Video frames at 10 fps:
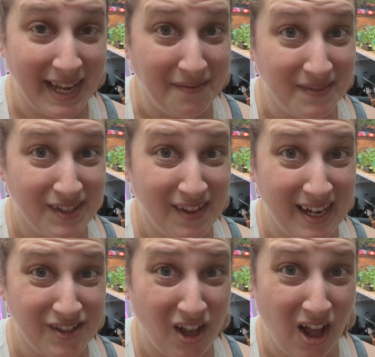Okay, so
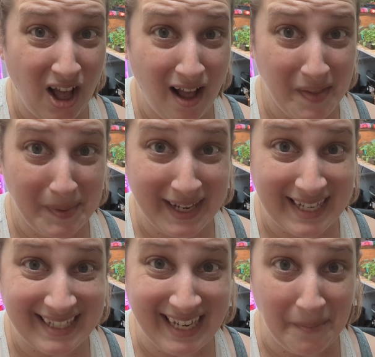that is all the
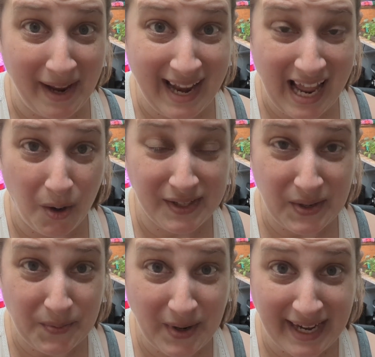plants in my house
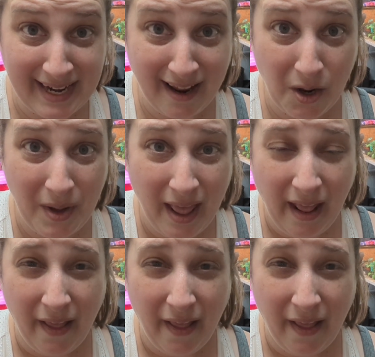right now.